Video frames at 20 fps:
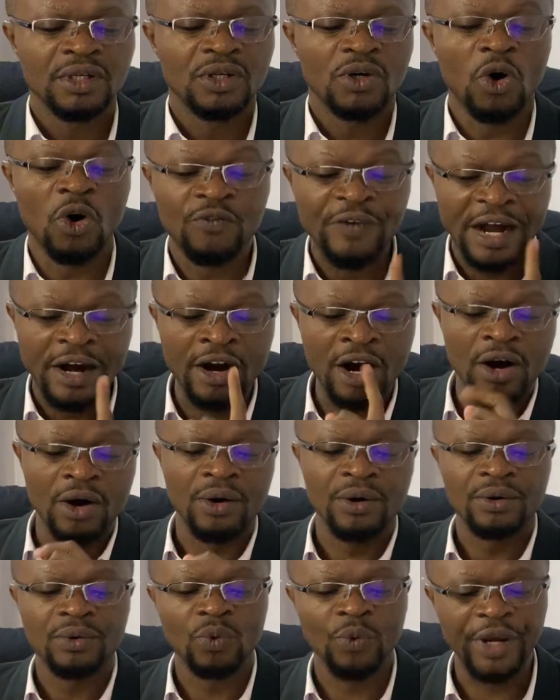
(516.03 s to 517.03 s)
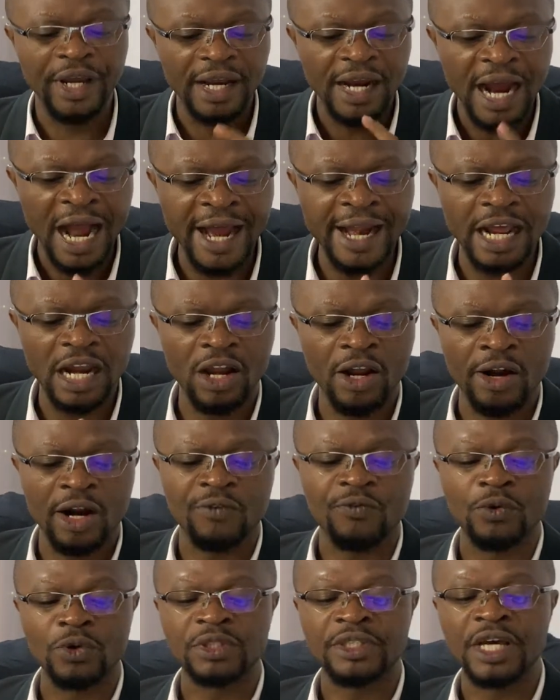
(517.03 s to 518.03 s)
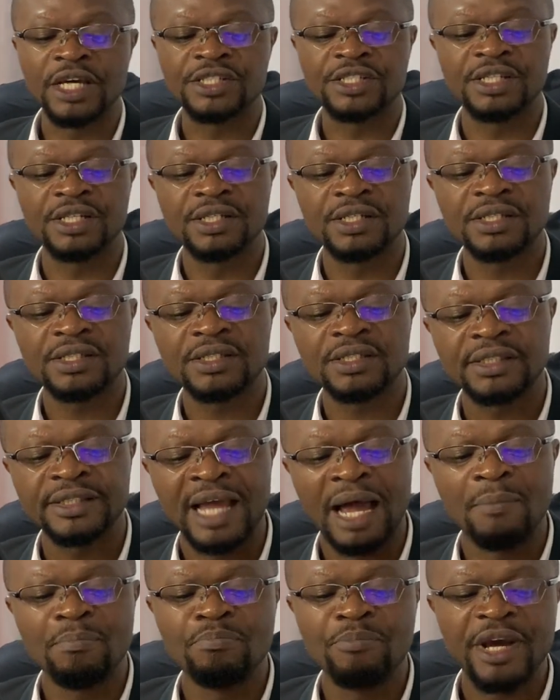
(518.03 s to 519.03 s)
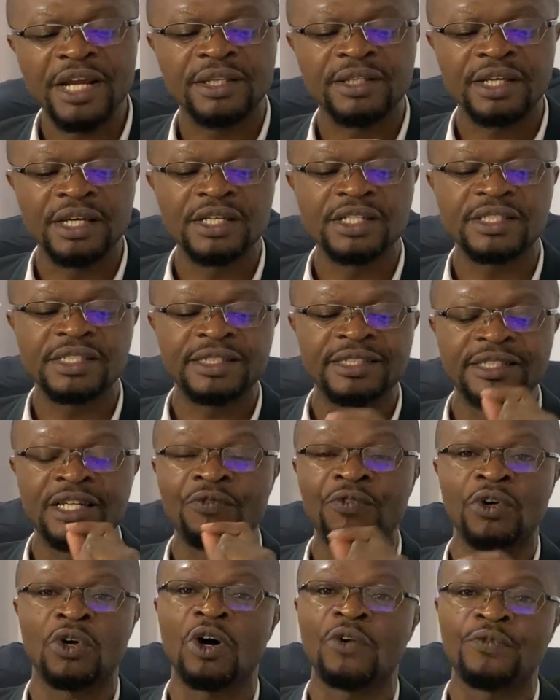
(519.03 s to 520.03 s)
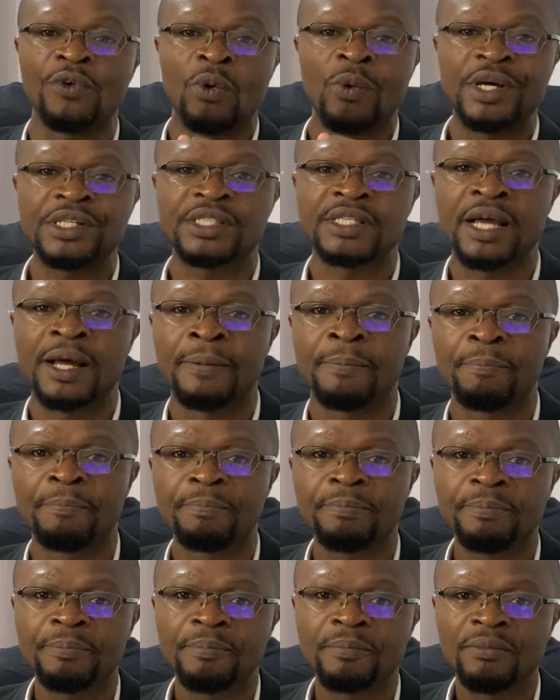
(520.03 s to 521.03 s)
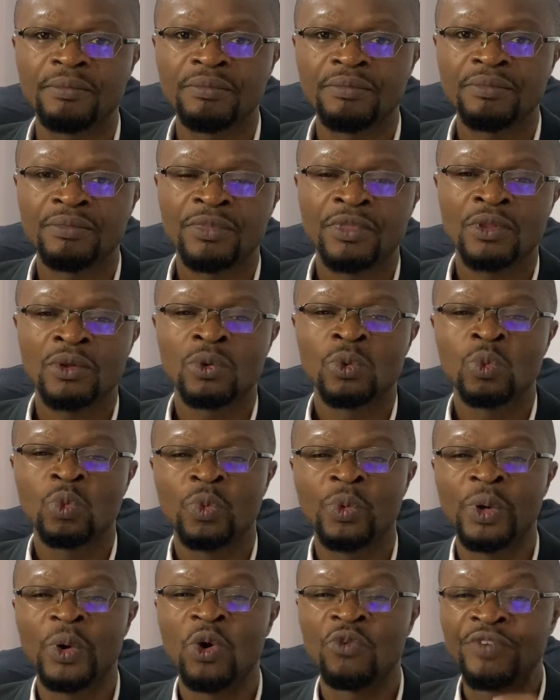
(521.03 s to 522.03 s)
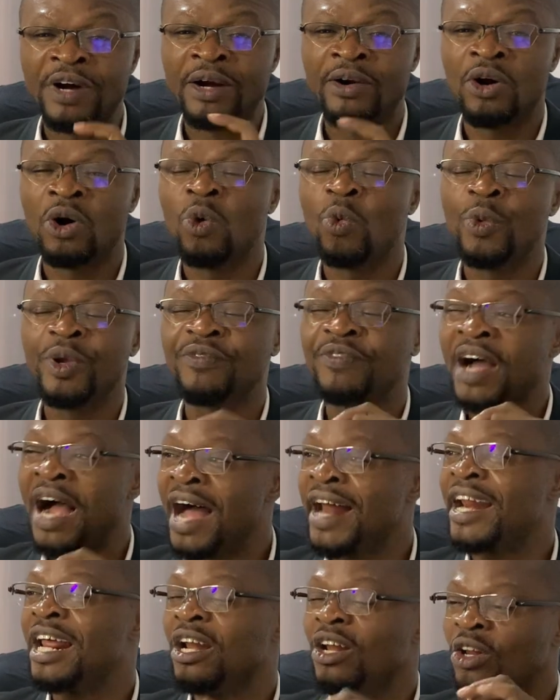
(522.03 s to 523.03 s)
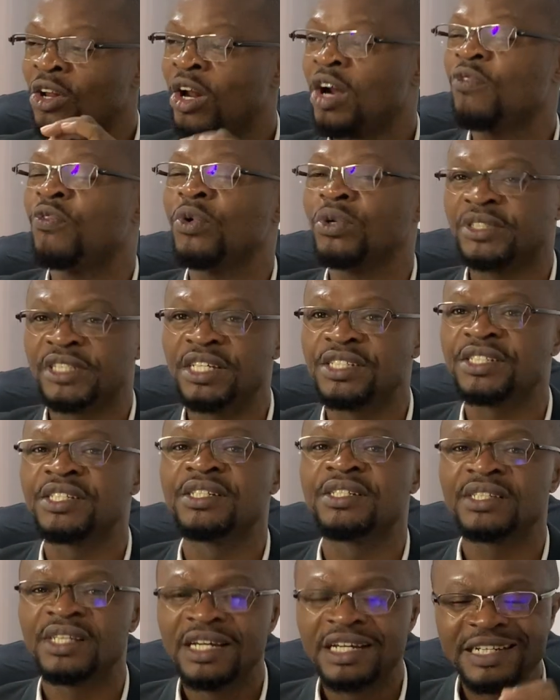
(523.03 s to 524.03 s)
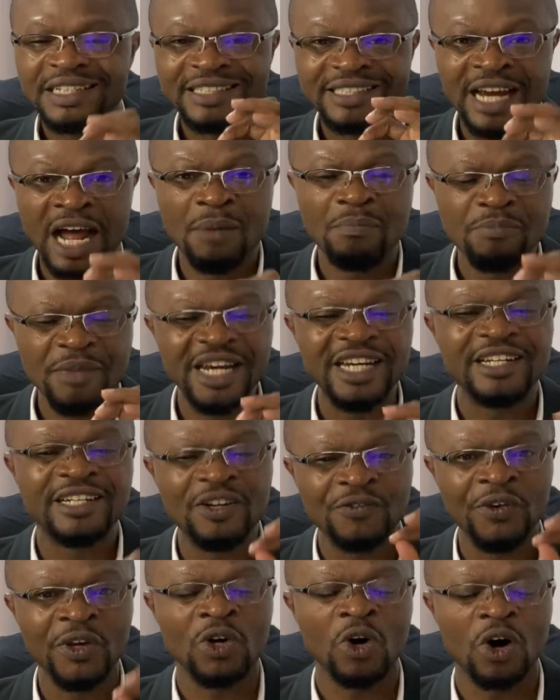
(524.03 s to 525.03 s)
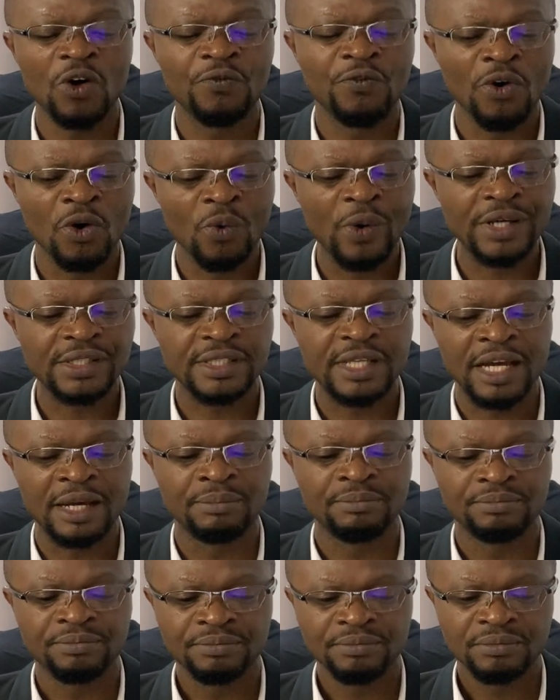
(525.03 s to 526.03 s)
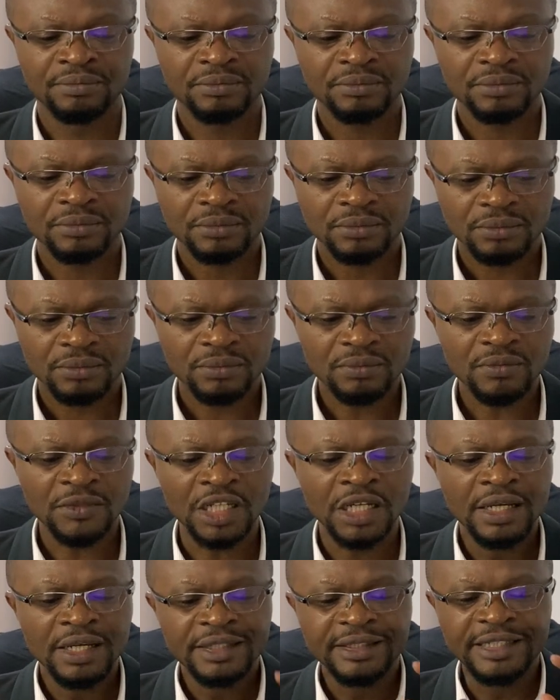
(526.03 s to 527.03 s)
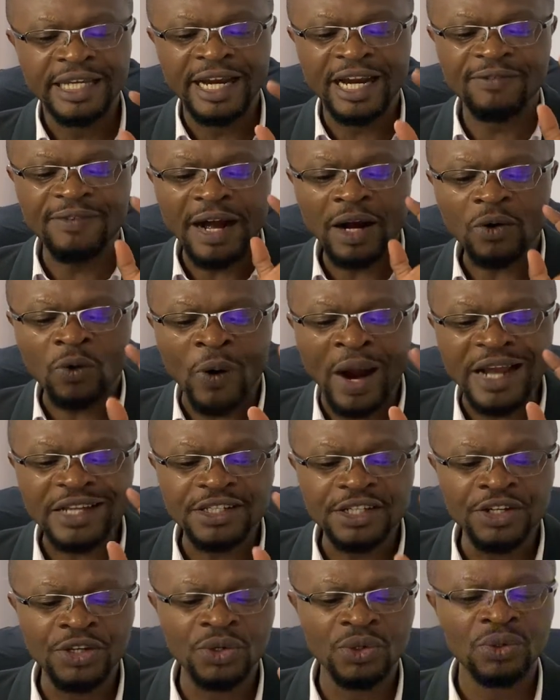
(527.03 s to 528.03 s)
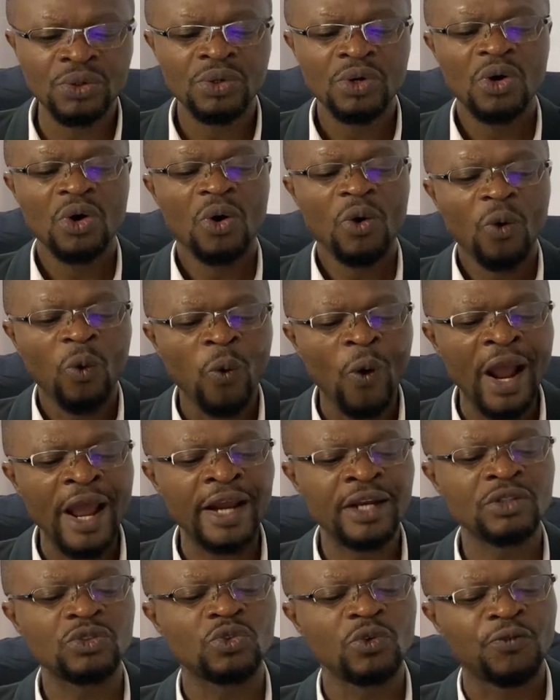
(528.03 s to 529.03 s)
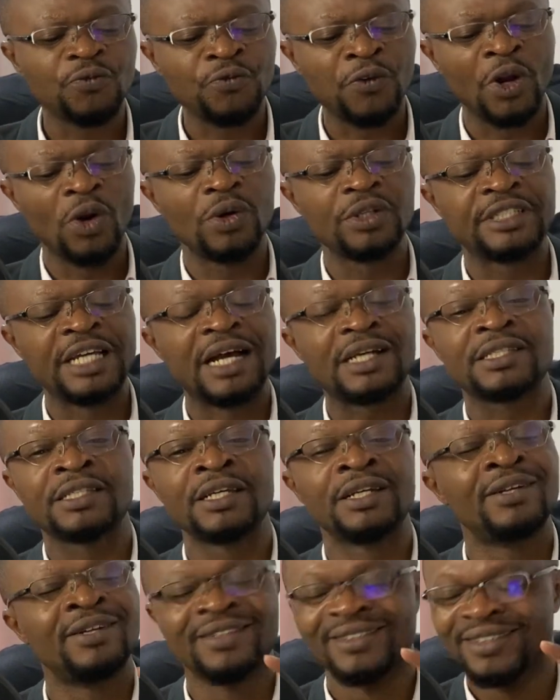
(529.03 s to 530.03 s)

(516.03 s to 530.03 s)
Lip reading: Overall, we had a lot of rotations that made things difficult for West Ham. Overall, we've had a lot of rotations that made it difficult for West Ham. They never quite knew when to follow Jackson.